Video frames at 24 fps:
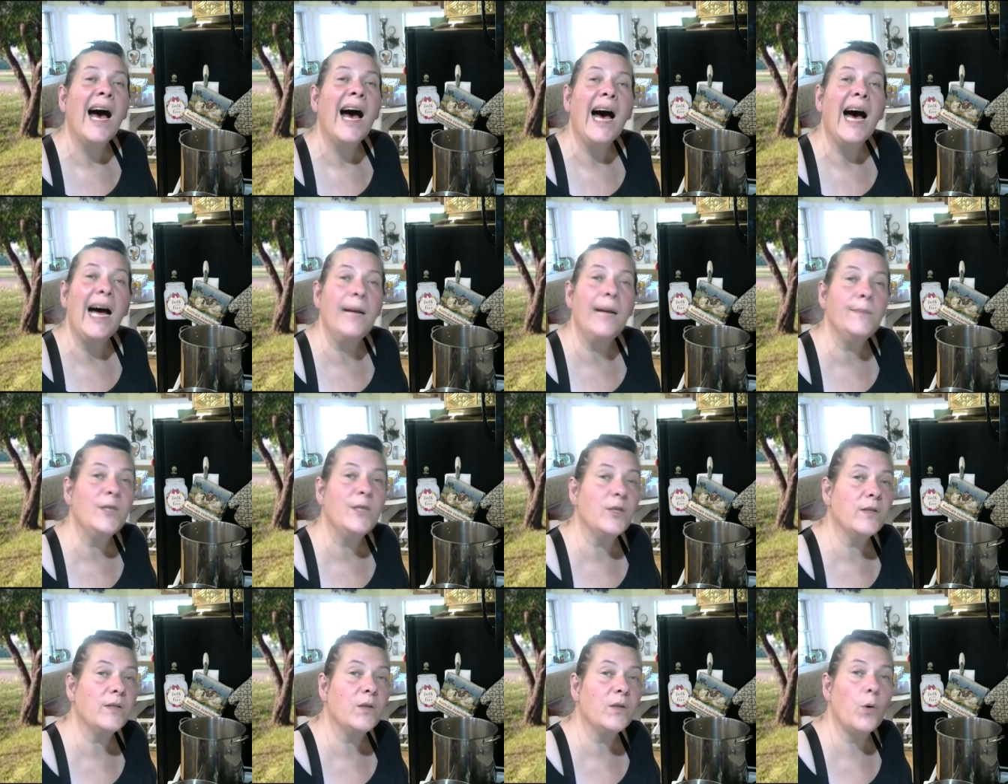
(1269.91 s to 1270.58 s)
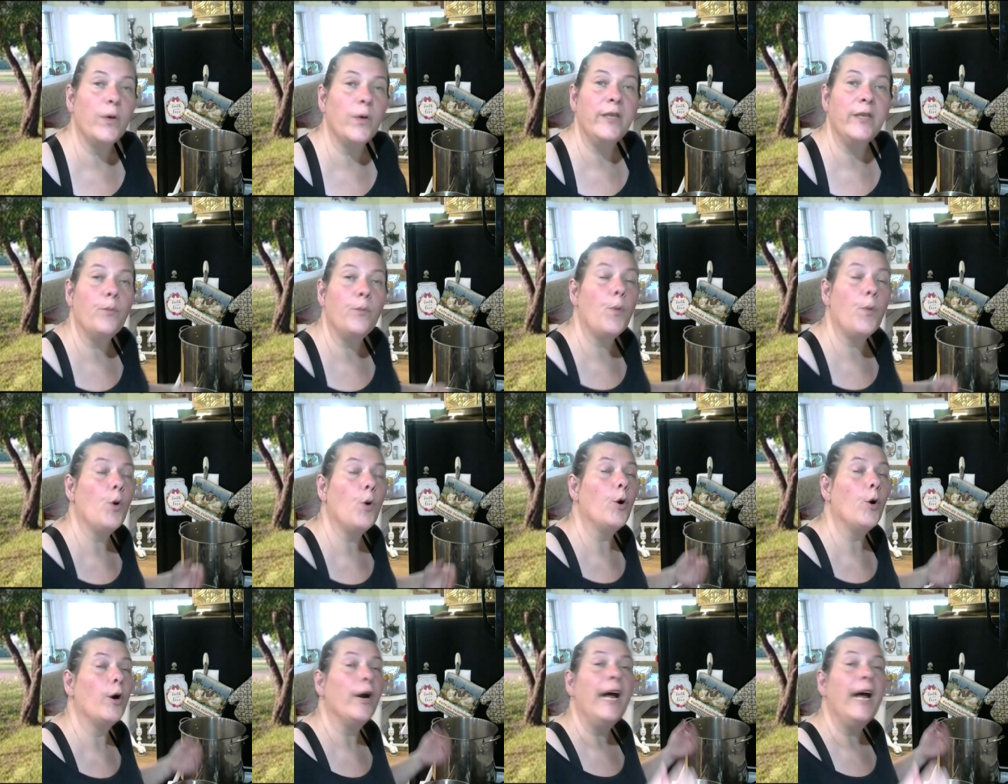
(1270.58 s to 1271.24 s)
I'm just going to
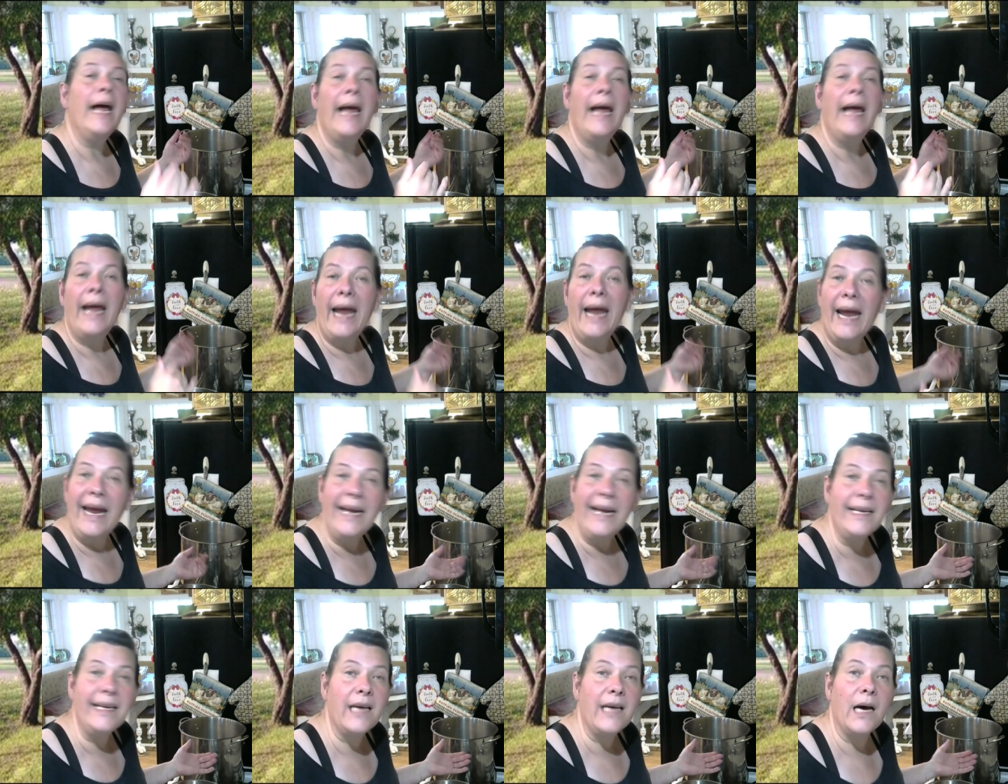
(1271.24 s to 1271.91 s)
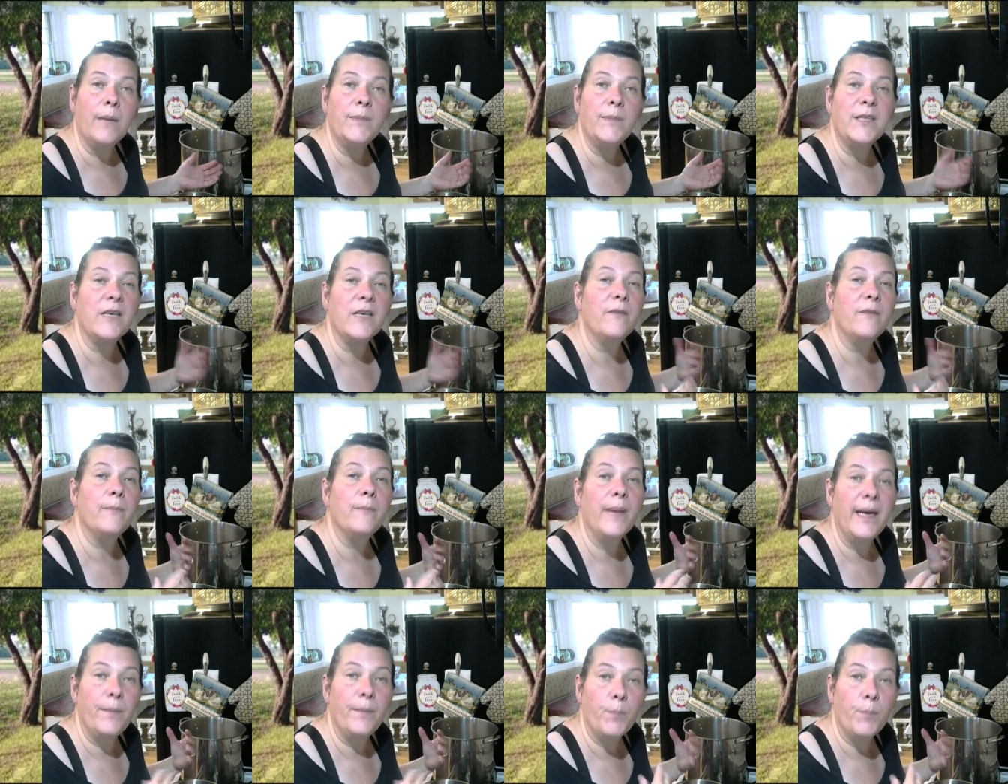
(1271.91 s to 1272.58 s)
pour eight cups of
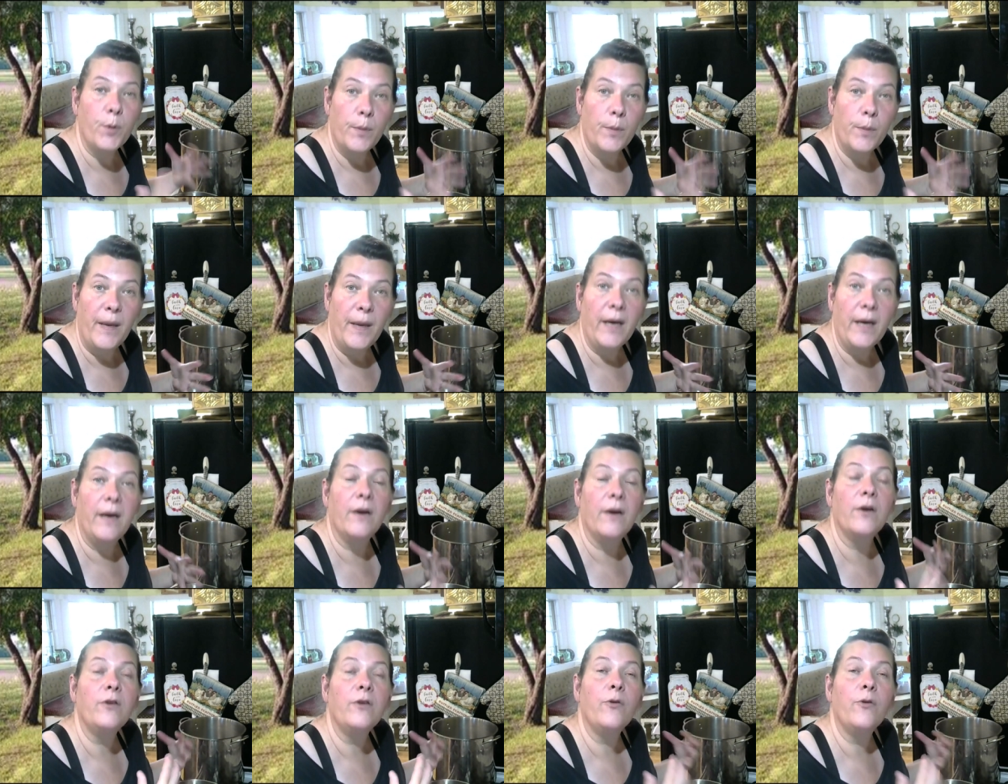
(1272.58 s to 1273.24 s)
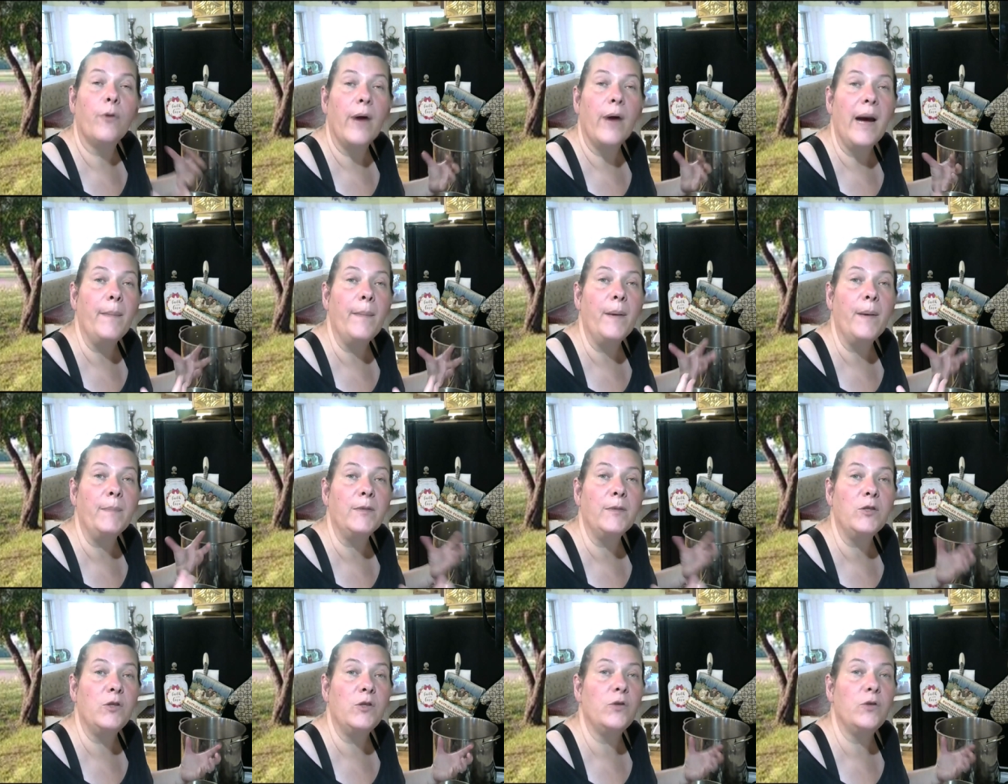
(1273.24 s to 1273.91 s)
my prepared
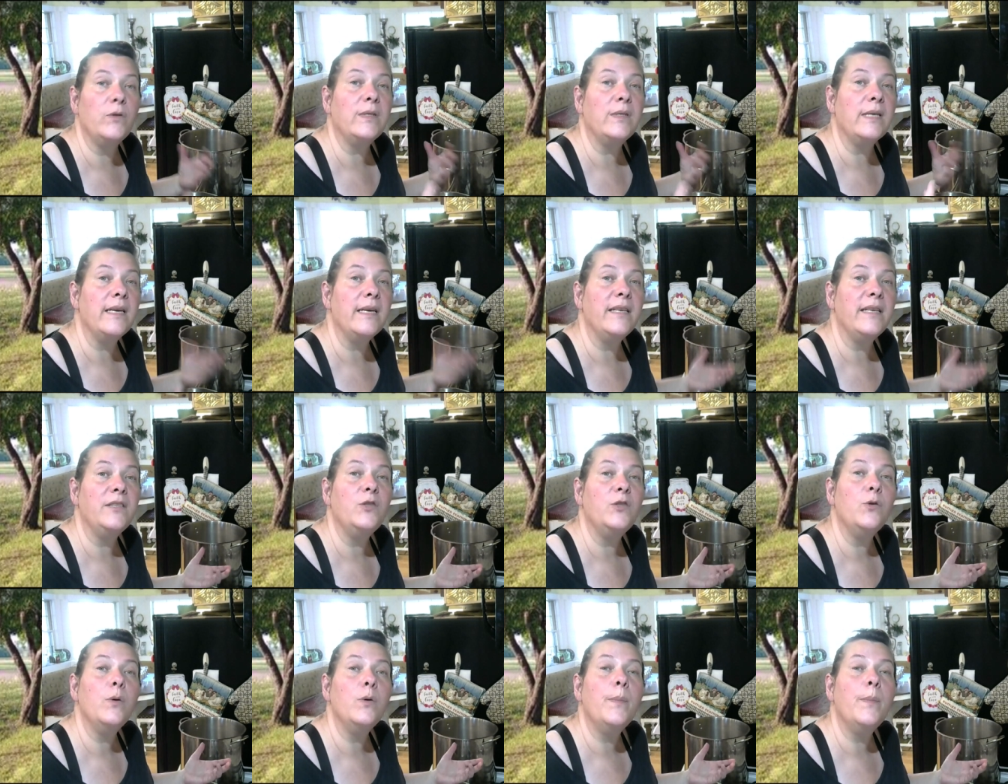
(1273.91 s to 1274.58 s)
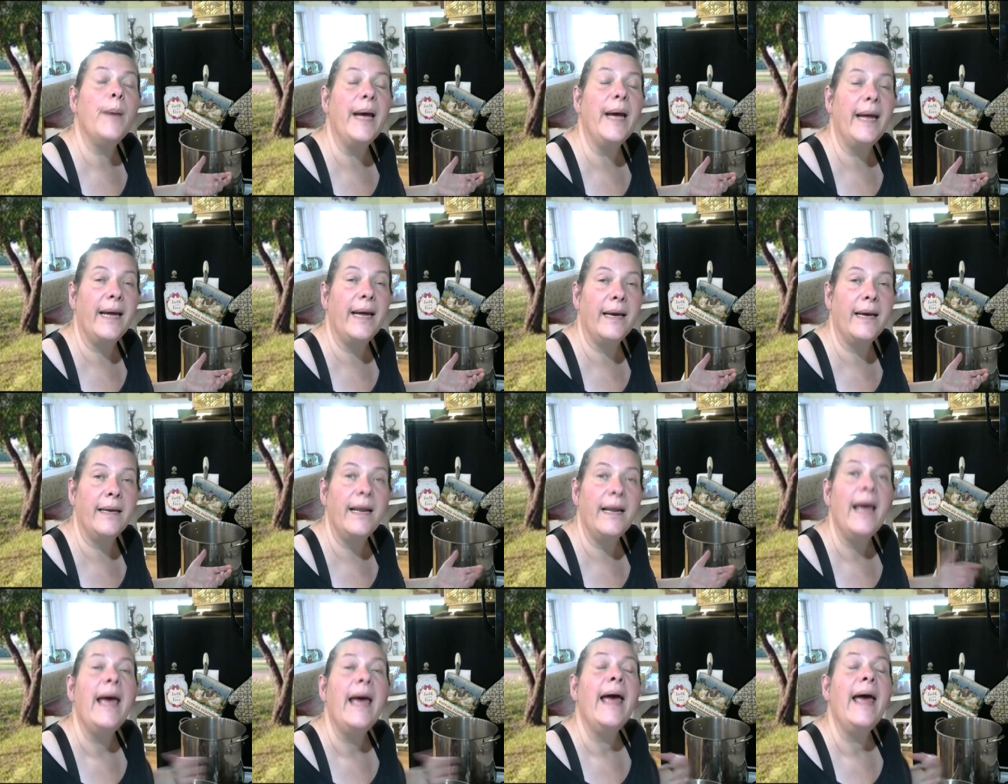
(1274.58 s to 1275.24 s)
crabapple juice into a
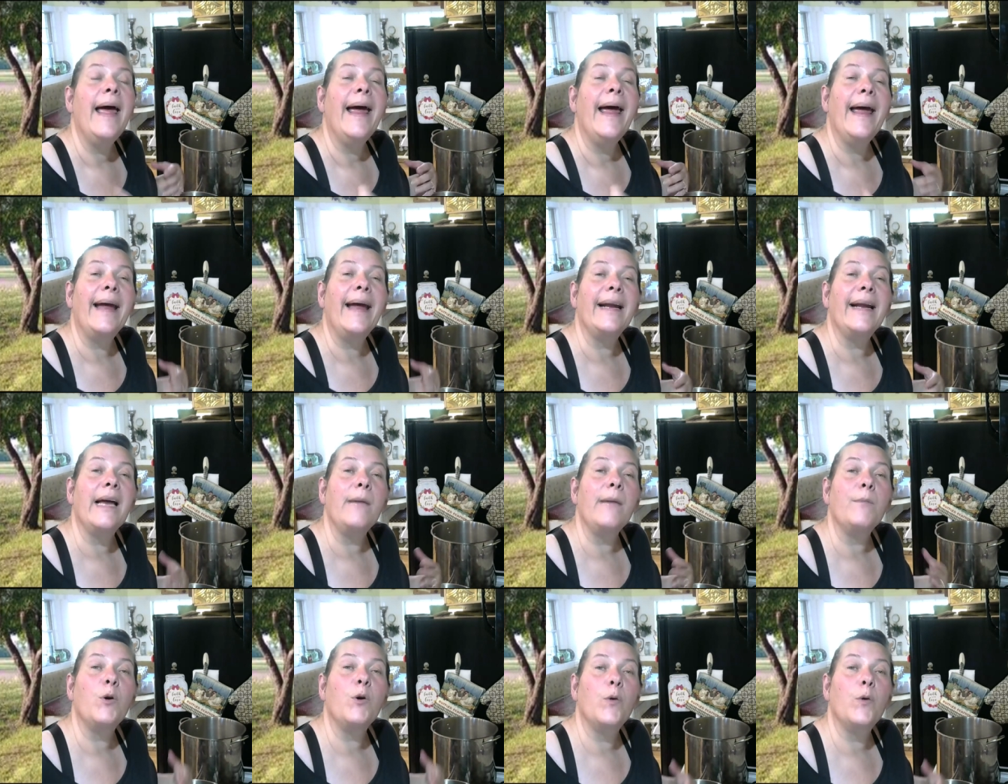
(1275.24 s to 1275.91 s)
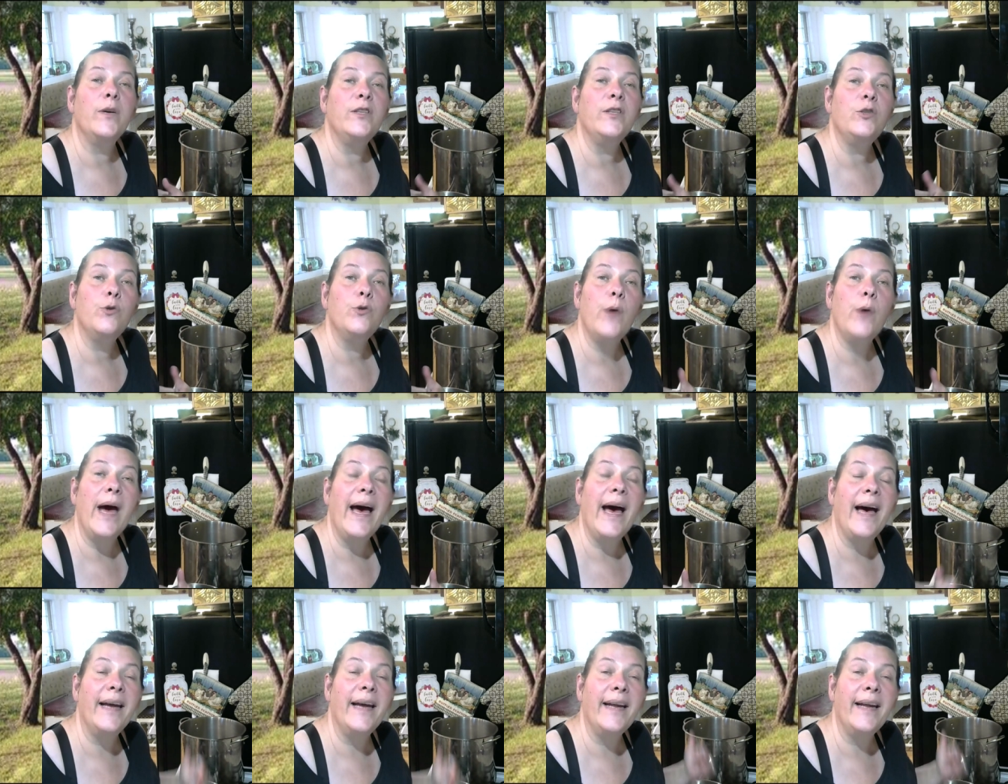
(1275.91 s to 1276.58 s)
pan and I'm going to
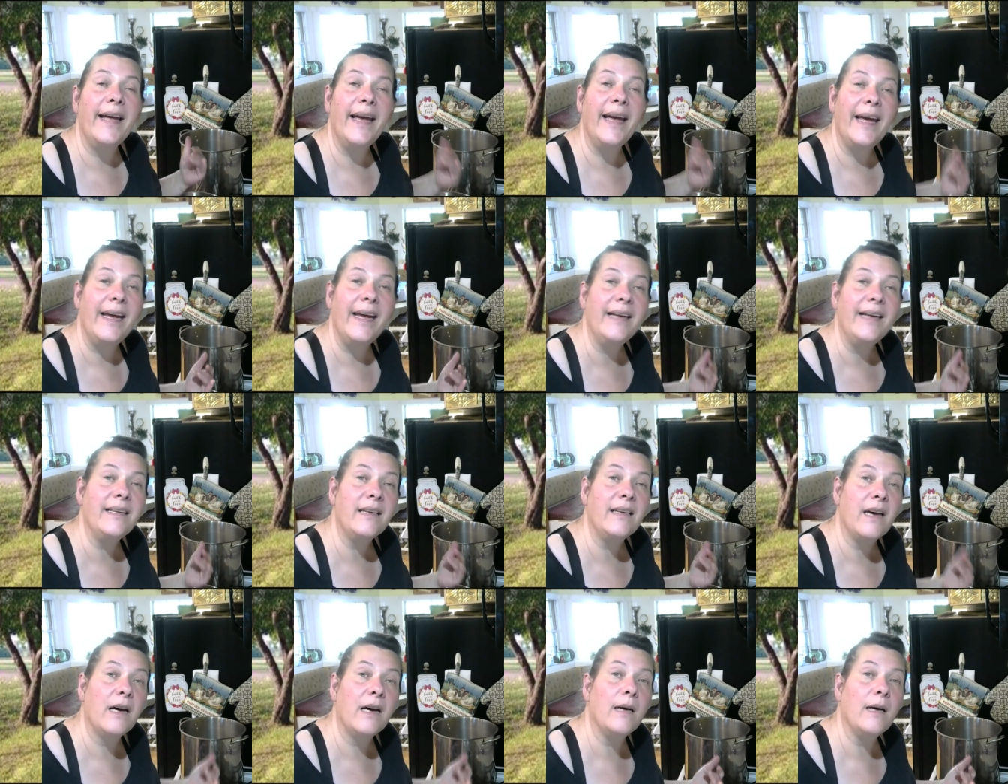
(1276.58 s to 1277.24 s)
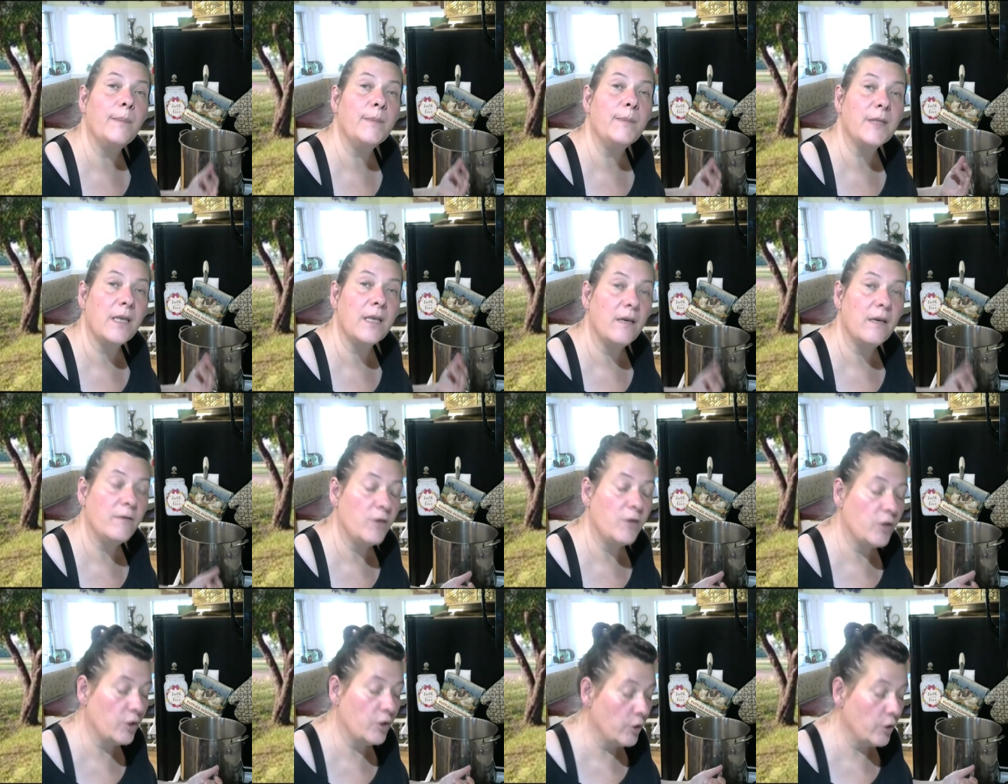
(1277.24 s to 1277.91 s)
add eight cups
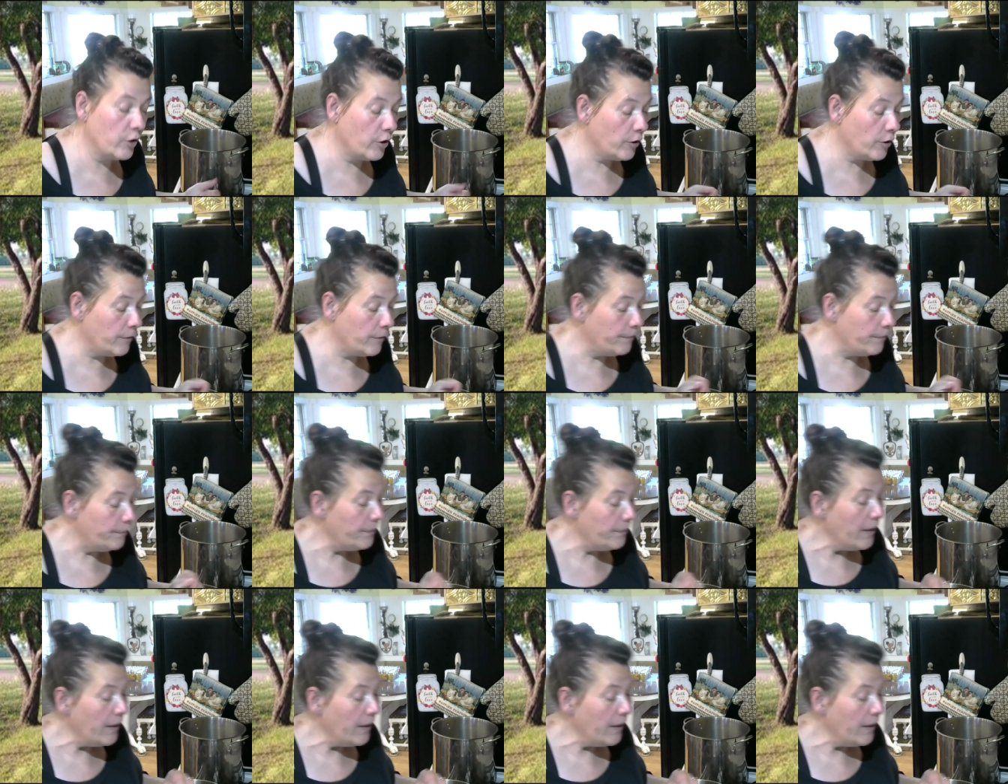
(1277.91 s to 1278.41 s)
of sugar.